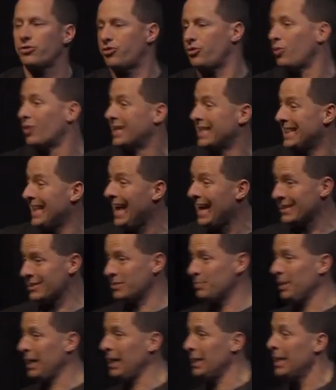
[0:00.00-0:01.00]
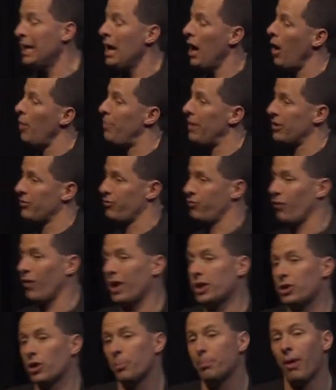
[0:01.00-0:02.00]
to a classmate, a best
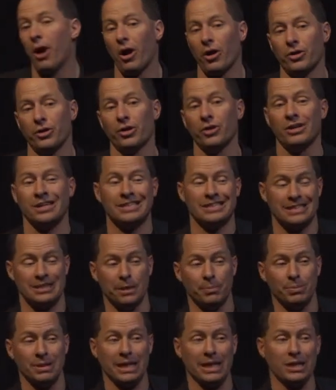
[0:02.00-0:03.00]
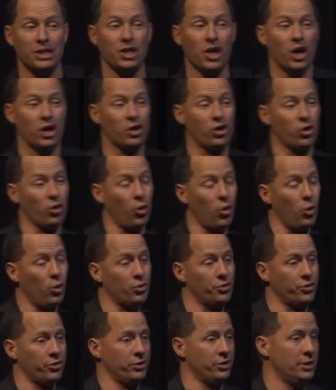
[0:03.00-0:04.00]
friend, a partner, a sibling, younger,
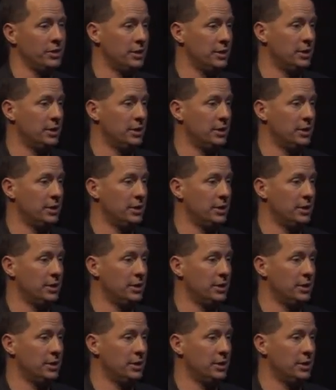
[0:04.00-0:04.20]
older,